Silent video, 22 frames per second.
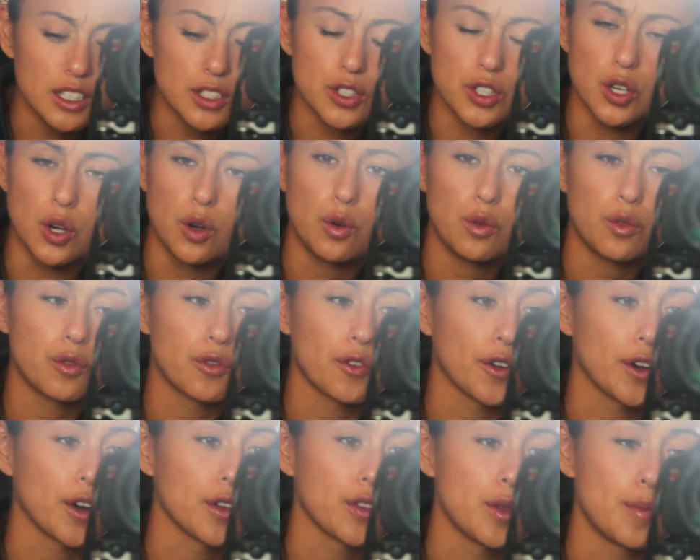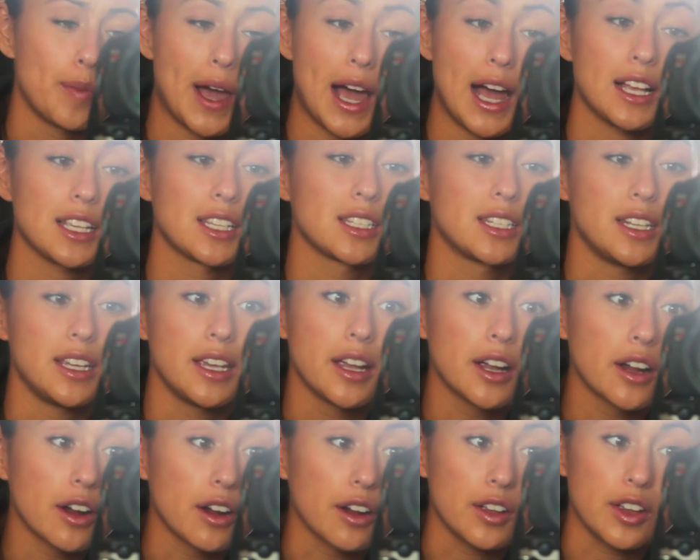So for the past
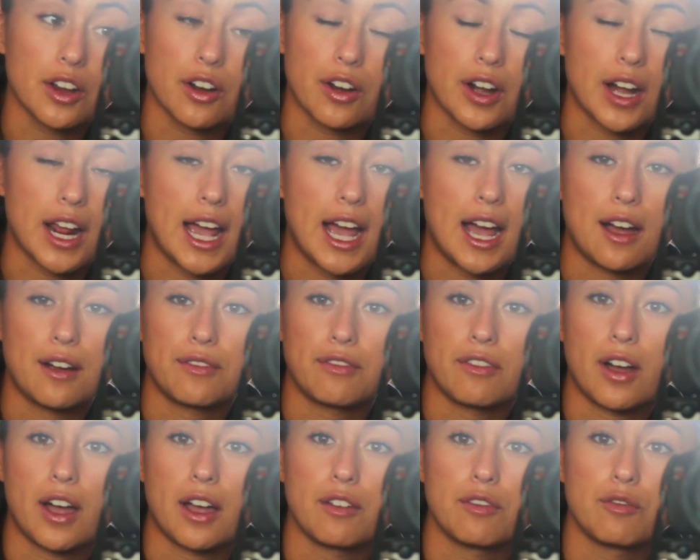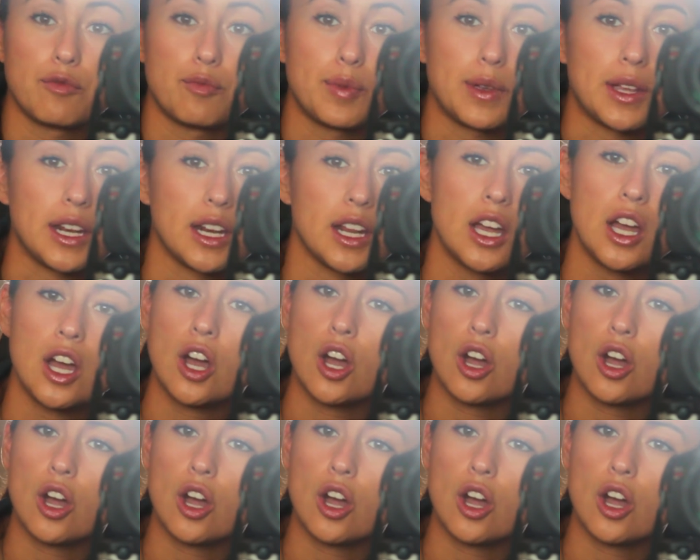year and a half, I've been